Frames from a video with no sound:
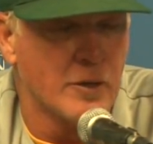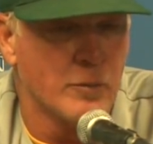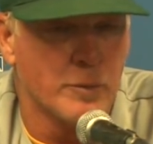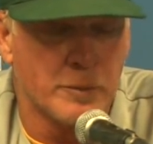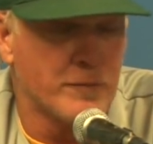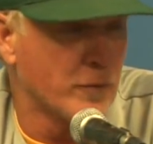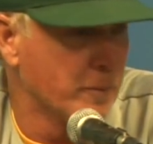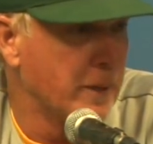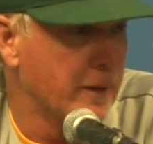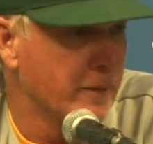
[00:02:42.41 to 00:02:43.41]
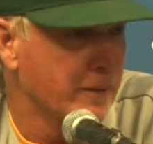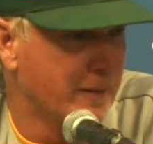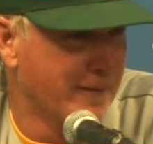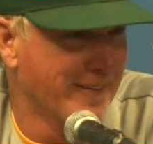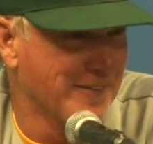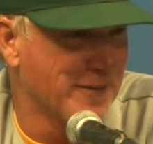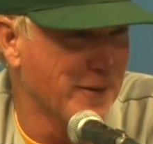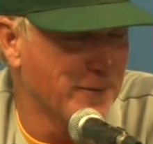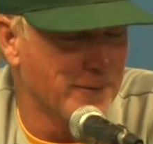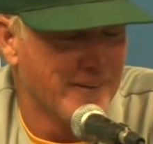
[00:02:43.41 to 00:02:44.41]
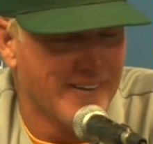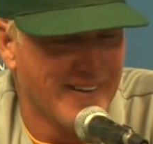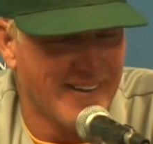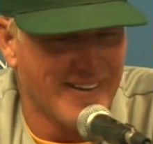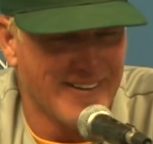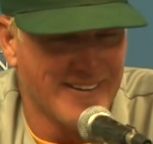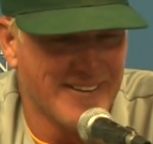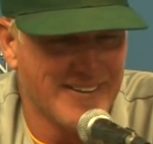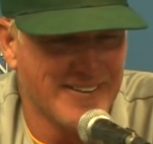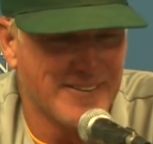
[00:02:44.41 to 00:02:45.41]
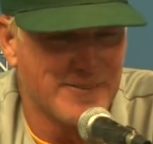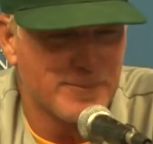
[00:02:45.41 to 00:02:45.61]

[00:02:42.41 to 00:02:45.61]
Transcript: will perform better. So, yeah.